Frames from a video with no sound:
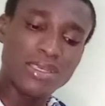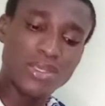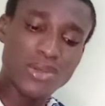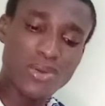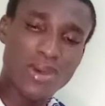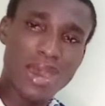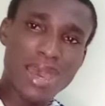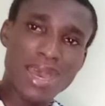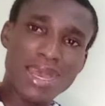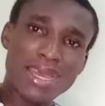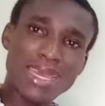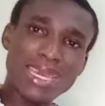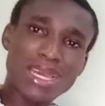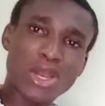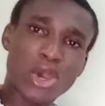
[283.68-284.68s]
You
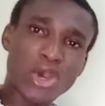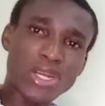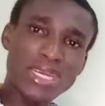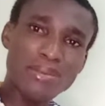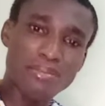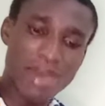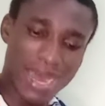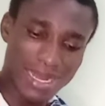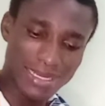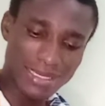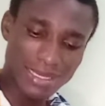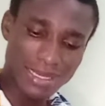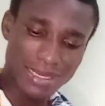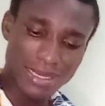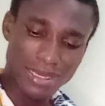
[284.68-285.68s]
are a cunning
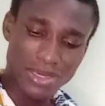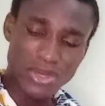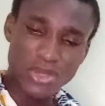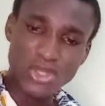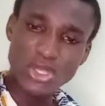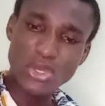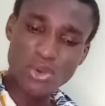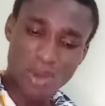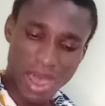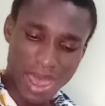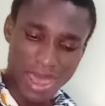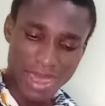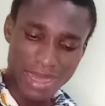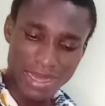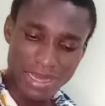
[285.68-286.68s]
man. You
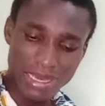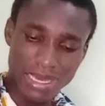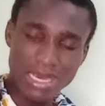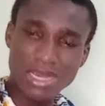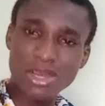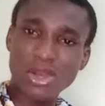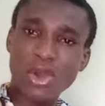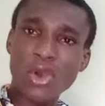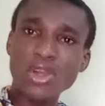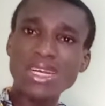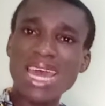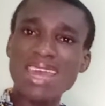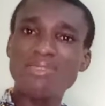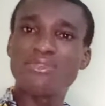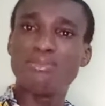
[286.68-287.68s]
are a
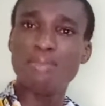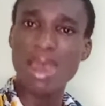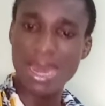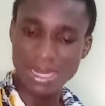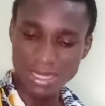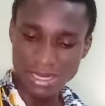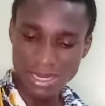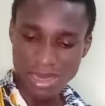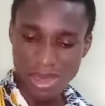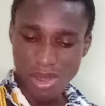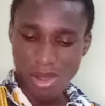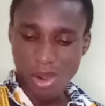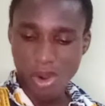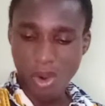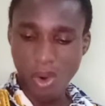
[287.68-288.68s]
connive man.
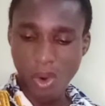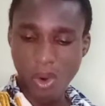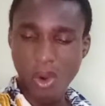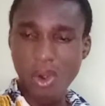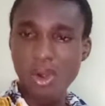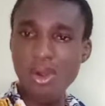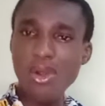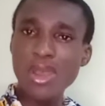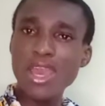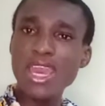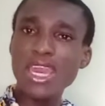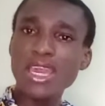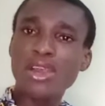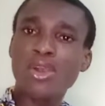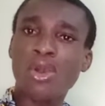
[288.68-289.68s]
Or
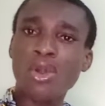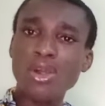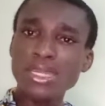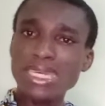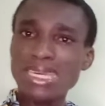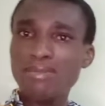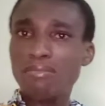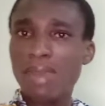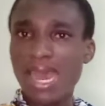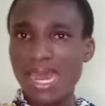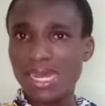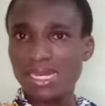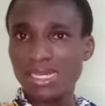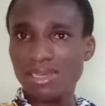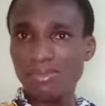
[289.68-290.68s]
a corny
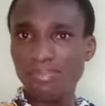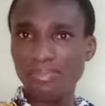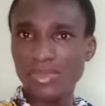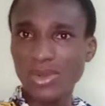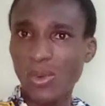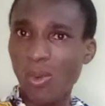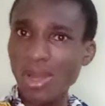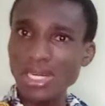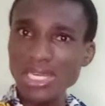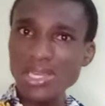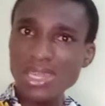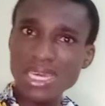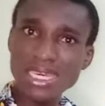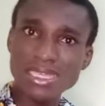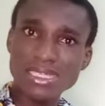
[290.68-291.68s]
man. What do
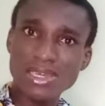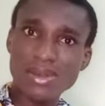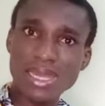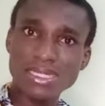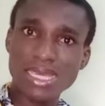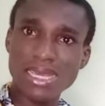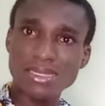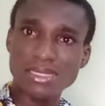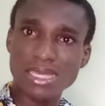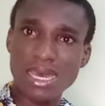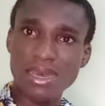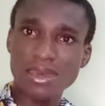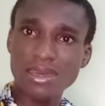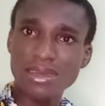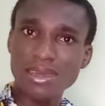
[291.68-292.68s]
you think is the right
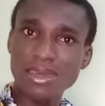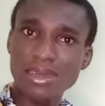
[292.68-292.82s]
answer?